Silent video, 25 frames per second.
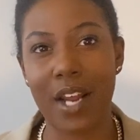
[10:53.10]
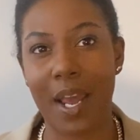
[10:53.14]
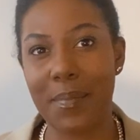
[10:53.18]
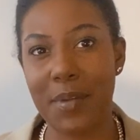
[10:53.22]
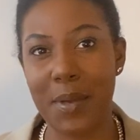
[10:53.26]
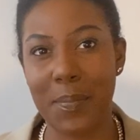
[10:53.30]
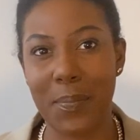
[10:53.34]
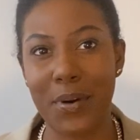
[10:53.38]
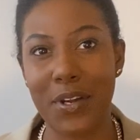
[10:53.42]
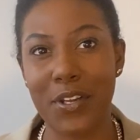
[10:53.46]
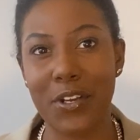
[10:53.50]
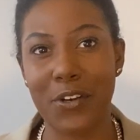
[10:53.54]
you
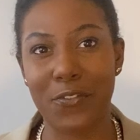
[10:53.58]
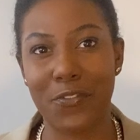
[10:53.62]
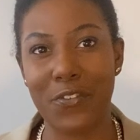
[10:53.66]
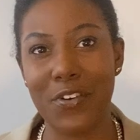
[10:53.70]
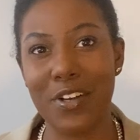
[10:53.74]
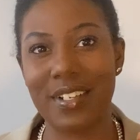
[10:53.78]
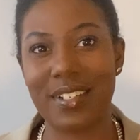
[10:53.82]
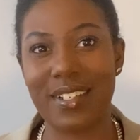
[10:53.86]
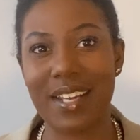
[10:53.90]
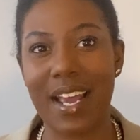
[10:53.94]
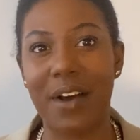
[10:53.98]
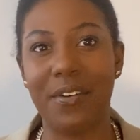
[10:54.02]
put your
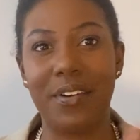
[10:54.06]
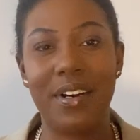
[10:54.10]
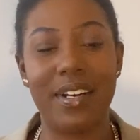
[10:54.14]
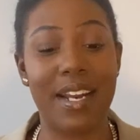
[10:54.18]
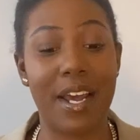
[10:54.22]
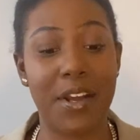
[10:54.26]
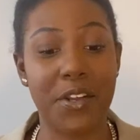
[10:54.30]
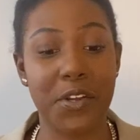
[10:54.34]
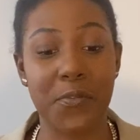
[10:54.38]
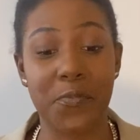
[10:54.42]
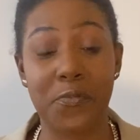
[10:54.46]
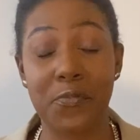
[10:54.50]
foot down, and now
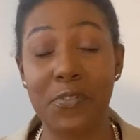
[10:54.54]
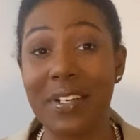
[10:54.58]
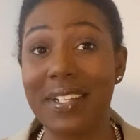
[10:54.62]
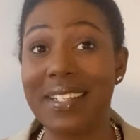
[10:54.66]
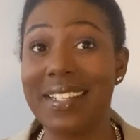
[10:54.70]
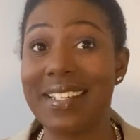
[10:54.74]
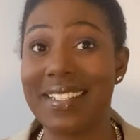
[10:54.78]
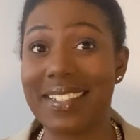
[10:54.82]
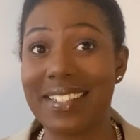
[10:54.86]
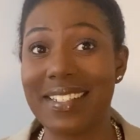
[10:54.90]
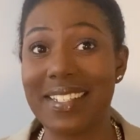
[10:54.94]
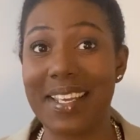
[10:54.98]
you're
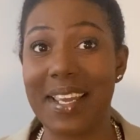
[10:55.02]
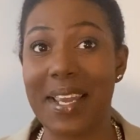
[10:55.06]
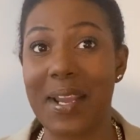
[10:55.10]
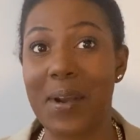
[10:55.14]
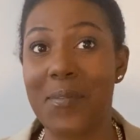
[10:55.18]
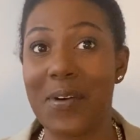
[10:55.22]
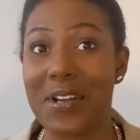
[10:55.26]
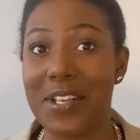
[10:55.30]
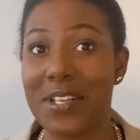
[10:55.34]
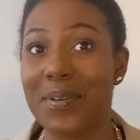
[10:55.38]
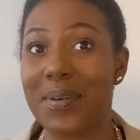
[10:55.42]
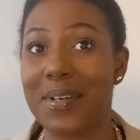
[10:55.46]
really seeing
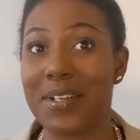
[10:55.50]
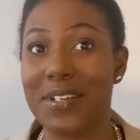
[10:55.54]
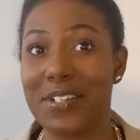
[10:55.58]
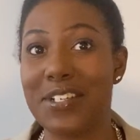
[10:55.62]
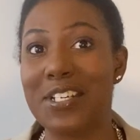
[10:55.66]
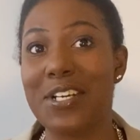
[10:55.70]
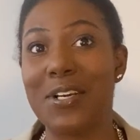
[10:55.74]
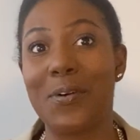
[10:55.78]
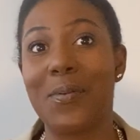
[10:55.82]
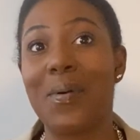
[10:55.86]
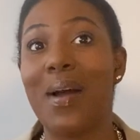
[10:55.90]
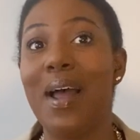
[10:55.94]
what you can
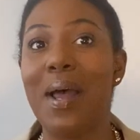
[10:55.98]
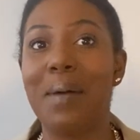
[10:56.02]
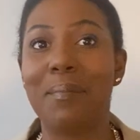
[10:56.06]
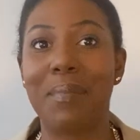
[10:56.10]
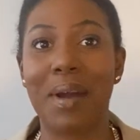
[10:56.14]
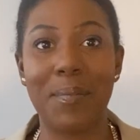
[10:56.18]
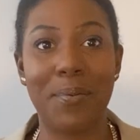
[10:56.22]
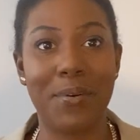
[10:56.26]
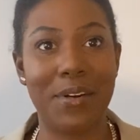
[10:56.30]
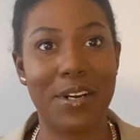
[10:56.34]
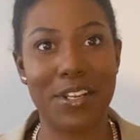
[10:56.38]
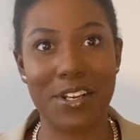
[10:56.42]
do by
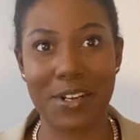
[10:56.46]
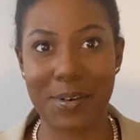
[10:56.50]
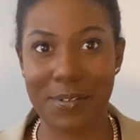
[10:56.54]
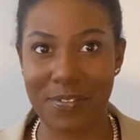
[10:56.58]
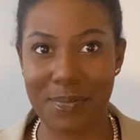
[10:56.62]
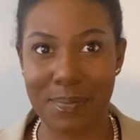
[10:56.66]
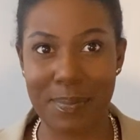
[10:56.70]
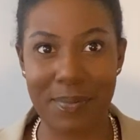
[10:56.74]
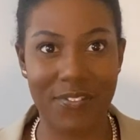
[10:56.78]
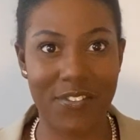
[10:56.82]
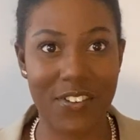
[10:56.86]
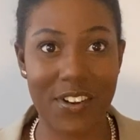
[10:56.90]
putting your
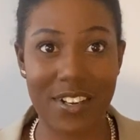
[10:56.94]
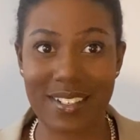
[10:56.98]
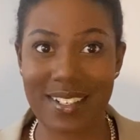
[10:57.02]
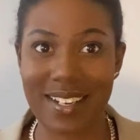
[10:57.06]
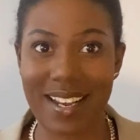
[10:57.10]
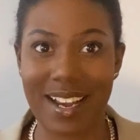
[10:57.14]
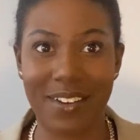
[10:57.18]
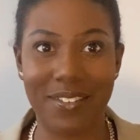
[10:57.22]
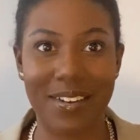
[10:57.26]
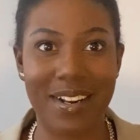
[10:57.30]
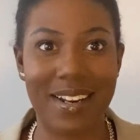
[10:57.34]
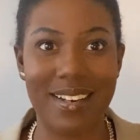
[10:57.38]
foot
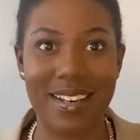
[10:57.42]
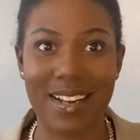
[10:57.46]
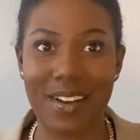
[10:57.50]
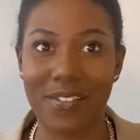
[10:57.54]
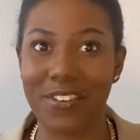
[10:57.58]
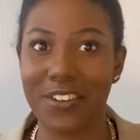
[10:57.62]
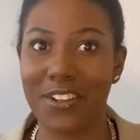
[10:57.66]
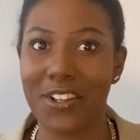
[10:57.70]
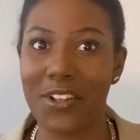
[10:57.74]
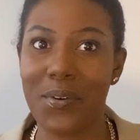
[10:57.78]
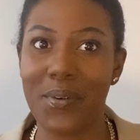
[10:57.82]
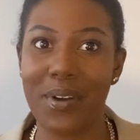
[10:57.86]
down and
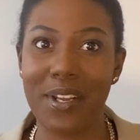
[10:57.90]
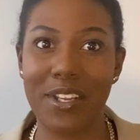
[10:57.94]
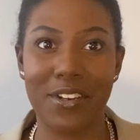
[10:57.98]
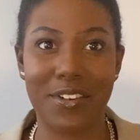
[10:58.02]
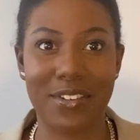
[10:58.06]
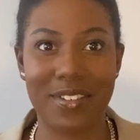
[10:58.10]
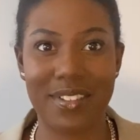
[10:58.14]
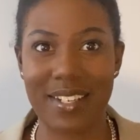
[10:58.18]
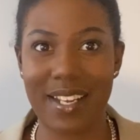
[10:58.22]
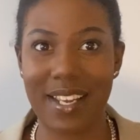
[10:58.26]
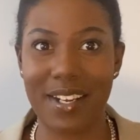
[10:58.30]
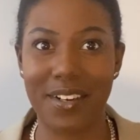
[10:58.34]
never lowering your
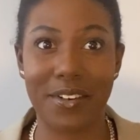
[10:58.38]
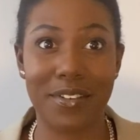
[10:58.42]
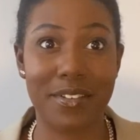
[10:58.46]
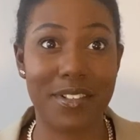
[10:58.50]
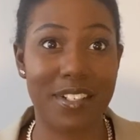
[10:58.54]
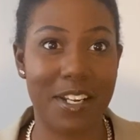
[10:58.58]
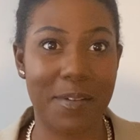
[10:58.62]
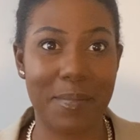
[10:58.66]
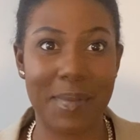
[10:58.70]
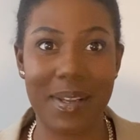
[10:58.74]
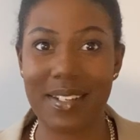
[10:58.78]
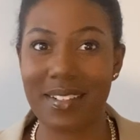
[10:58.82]
standards
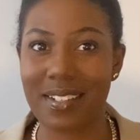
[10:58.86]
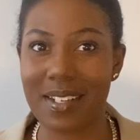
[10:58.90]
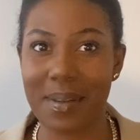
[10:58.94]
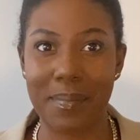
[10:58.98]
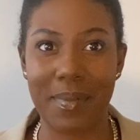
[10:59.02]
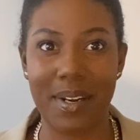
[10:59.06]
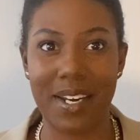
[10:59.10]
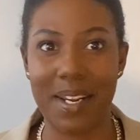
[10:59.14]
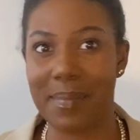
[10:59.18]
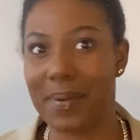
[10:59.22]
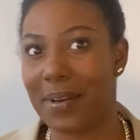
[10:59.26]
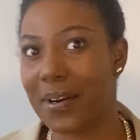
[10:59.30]
to meet
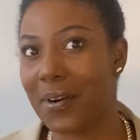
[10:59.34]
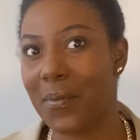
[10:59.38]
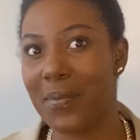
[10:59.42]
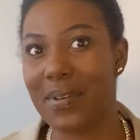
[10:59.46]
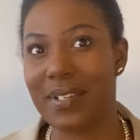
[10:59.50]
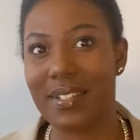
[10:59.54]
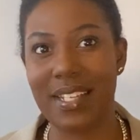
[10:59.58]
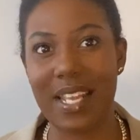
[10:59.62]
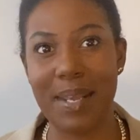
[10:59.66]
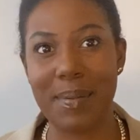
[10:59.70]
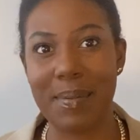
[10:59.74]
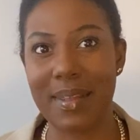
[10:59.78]
somebody, but
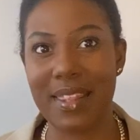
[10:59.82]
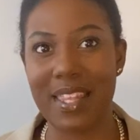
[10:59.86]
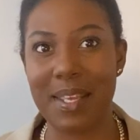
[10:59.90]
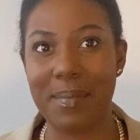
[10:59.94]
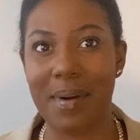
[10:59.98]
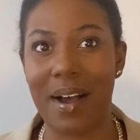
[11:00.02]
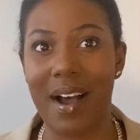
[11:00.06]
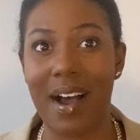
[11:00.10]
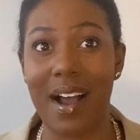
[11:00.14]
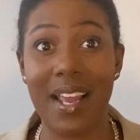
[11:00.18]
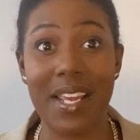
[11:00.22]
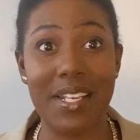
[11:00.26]
always keeping them
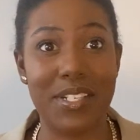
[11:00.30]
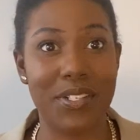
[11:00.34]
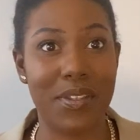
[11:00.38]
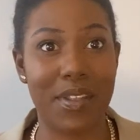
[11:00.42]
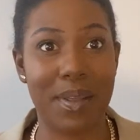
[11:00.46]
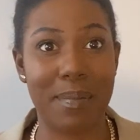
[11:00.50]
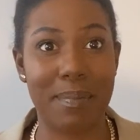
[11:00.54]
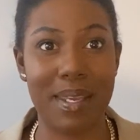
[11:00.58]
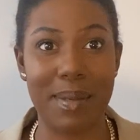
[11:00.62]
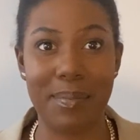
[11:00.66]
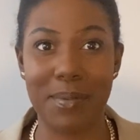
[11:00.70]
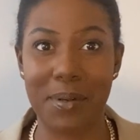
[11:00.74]
high so
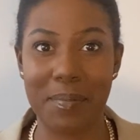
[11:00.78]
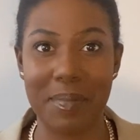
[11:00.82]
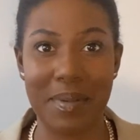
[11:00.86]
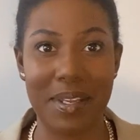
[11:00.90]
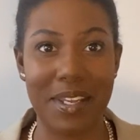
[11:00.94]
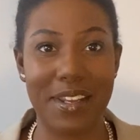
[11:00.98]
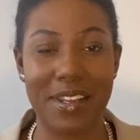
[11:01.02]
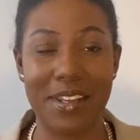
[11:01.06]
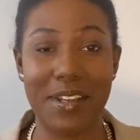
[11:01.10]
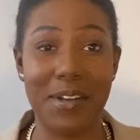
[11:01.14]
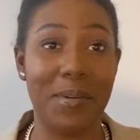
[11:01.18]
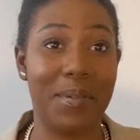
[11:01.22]
that people
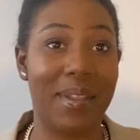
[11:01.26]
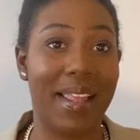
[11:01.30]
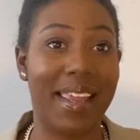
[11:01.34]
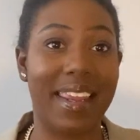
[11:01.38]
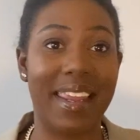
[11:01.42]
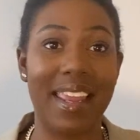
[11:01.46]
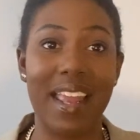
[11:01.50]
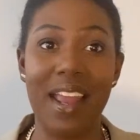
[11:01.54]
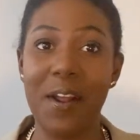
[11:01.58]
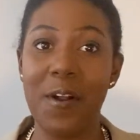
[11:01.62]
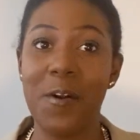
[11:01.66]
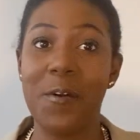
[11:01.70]
meet you.
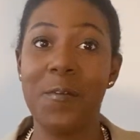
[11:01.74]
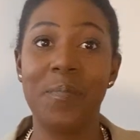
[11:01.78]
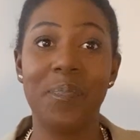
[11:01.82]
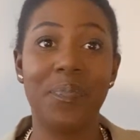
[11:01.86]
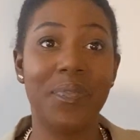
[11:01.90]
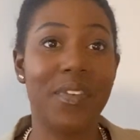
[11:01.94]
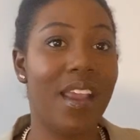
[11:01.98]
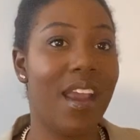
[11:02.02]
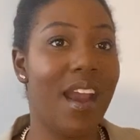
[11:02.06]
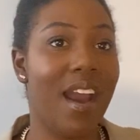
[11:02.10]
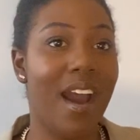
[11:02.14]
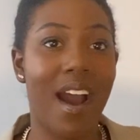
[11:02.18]
Like,
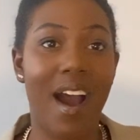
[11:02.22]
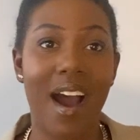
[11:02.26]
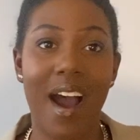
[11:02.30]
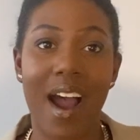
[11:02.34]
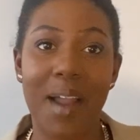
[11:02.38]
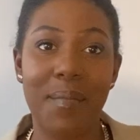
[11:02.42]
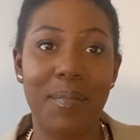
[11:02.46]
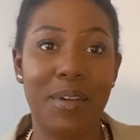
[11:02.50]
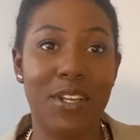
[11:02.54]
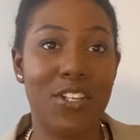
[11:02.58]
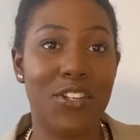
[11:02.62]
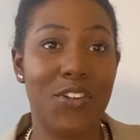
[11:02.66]

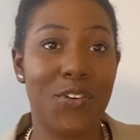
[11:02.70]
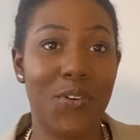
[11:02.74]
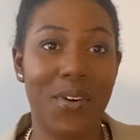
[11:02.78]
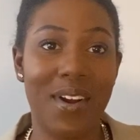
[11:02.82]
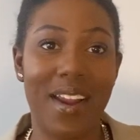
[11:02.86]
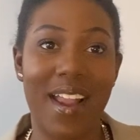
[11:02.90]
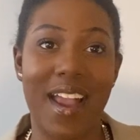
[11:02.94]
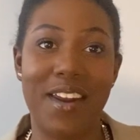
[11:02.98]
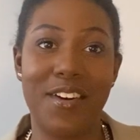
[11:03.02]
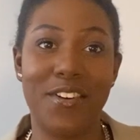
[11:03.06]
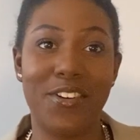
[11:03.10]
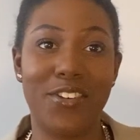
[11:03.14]
I mean, your
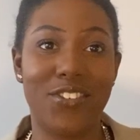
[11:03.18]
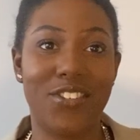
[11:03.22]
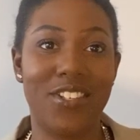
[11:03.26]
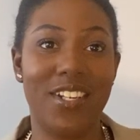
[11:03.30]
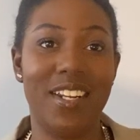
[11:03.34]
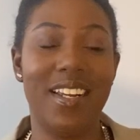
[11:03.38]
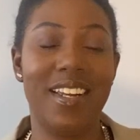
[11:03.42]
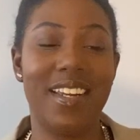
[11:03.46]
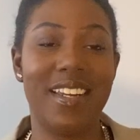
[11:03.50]
energy